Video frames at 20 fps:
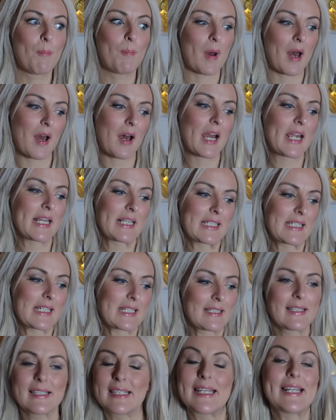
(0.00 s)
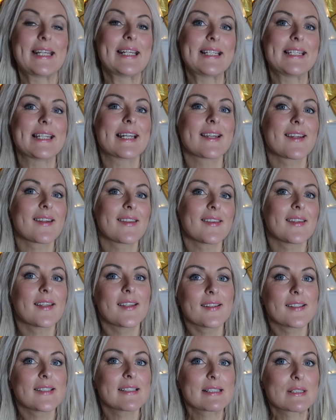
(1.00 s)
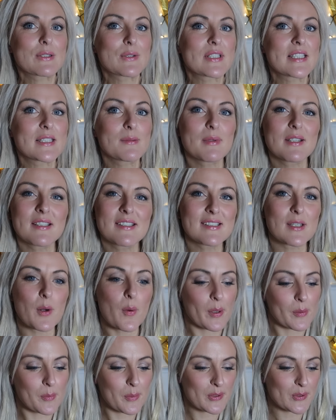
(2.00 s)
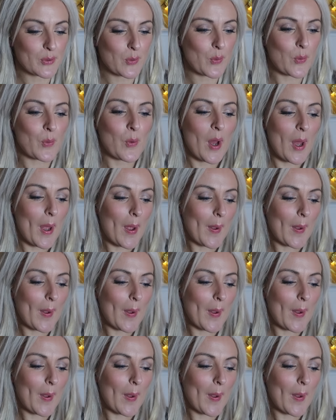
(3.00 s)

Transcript: but I didn't need anything this Christmas. So it was all